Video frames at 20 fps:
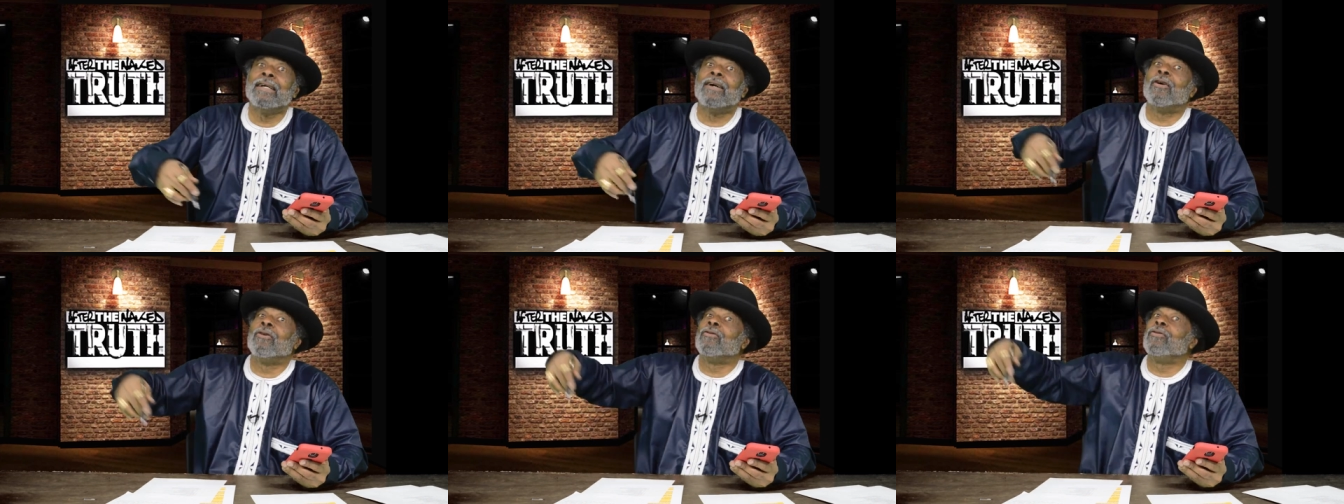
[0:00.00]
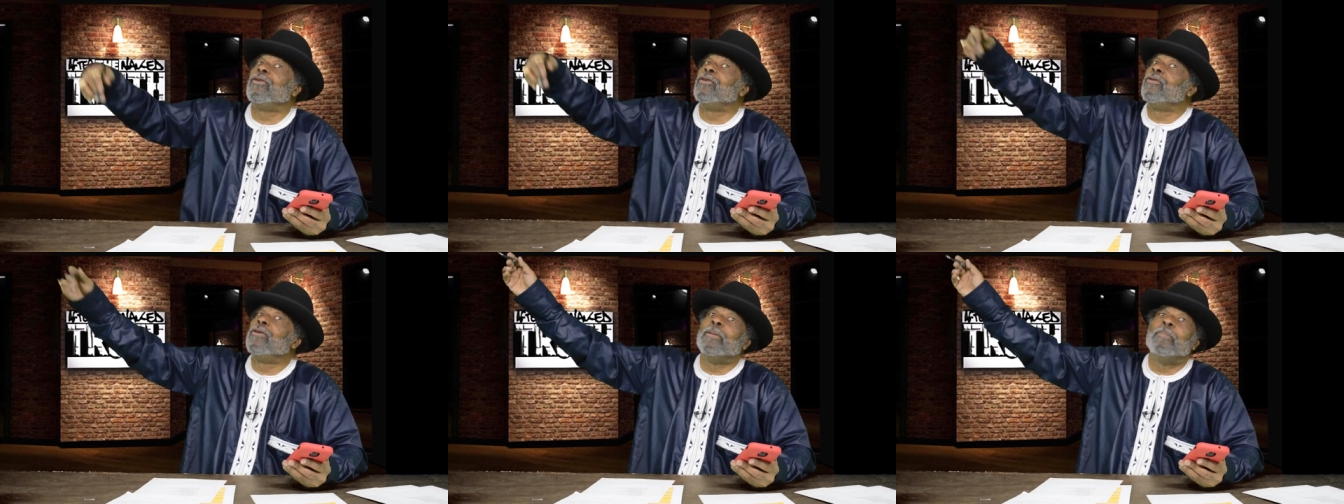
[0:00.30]

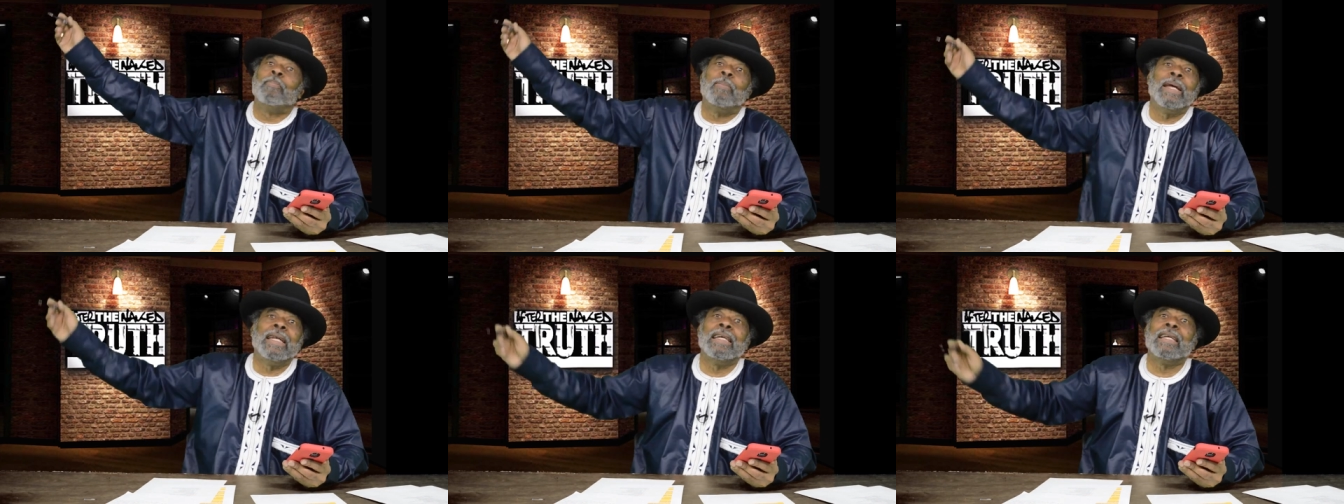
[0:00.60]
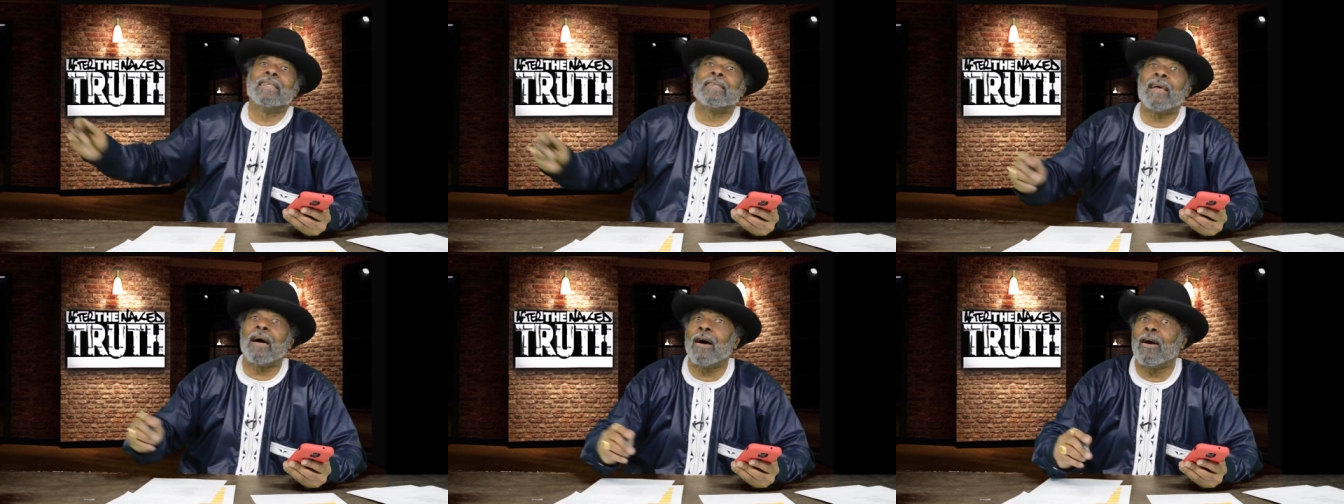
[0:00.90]
gonna do his
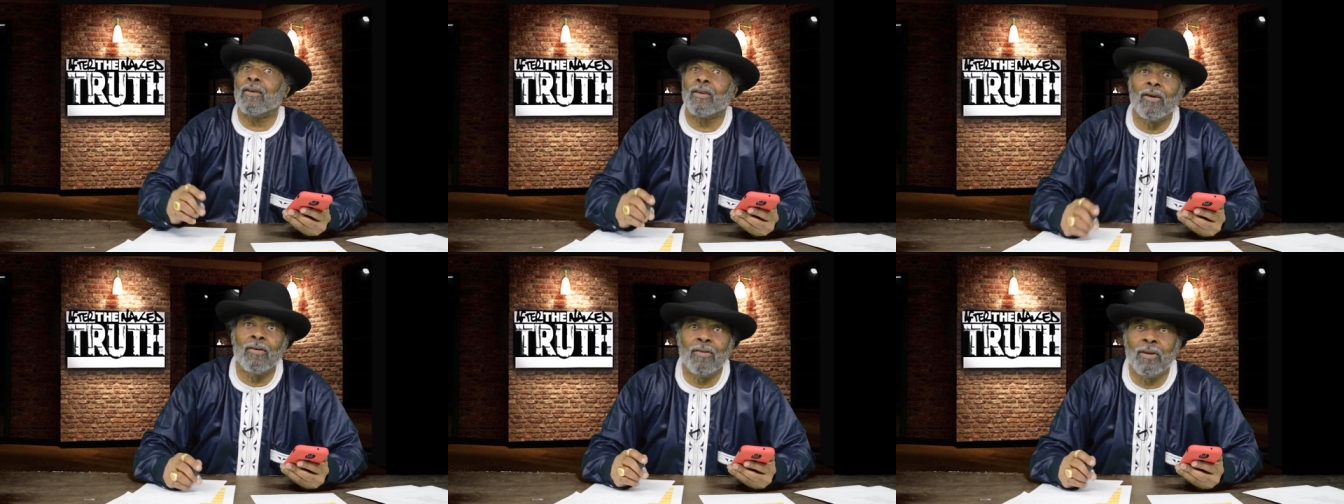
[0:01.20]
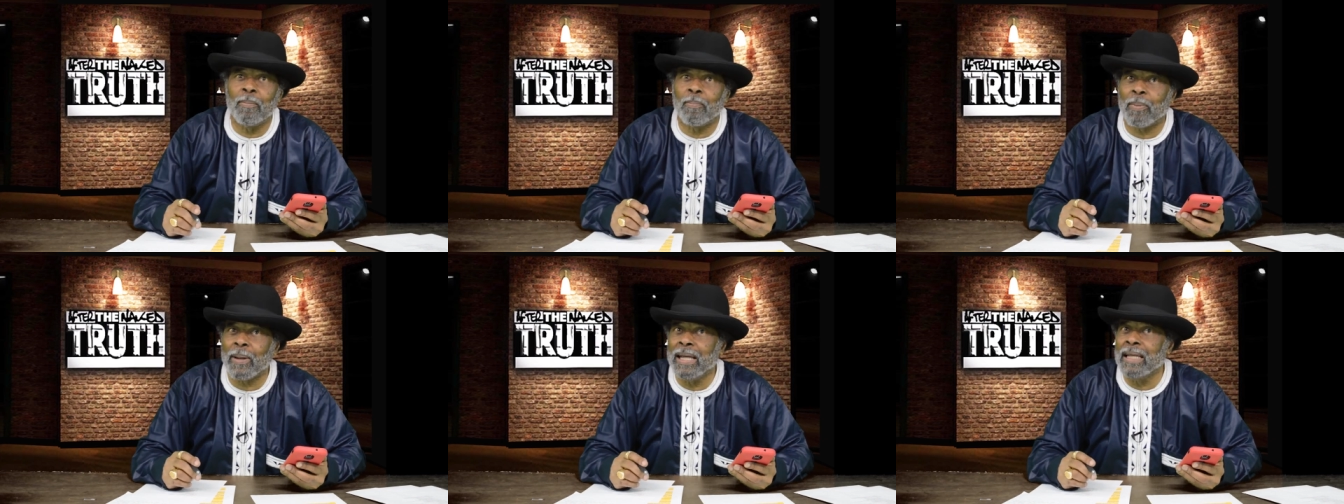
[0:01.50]
business all over
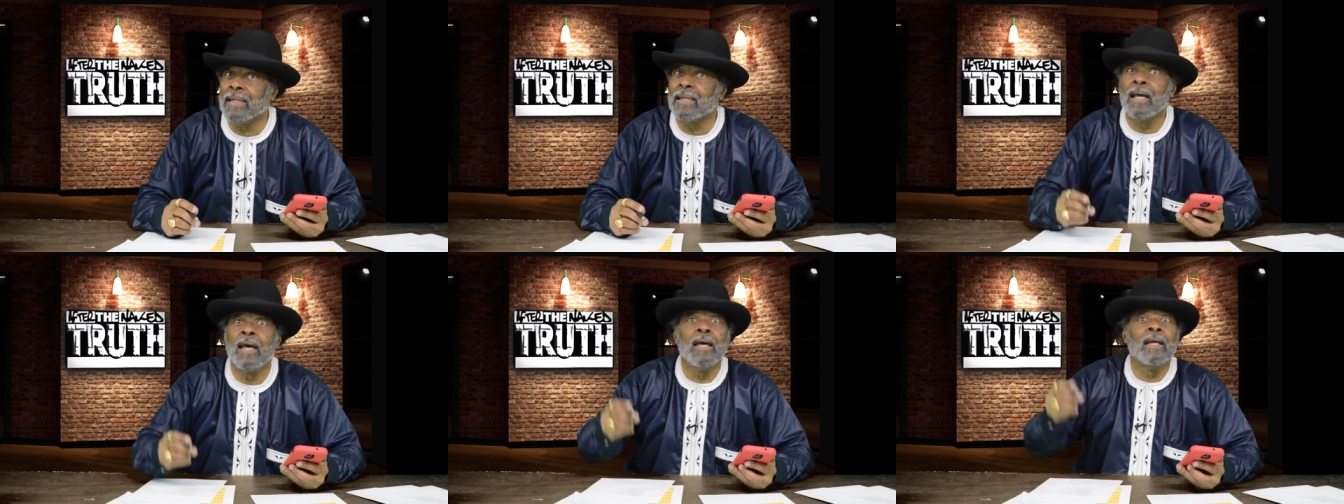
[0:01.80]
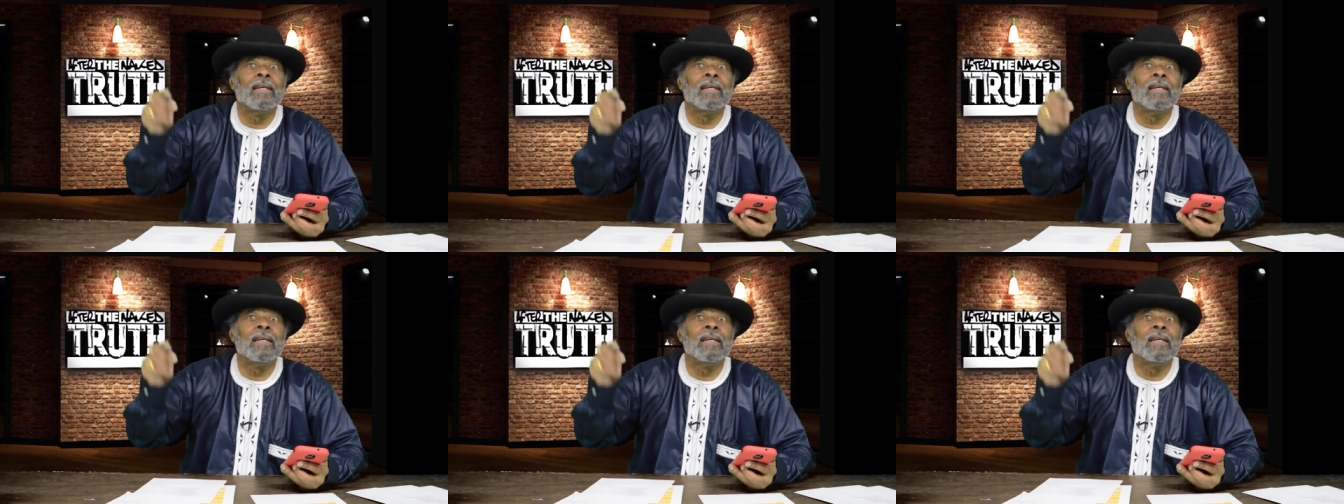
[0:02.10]
the place.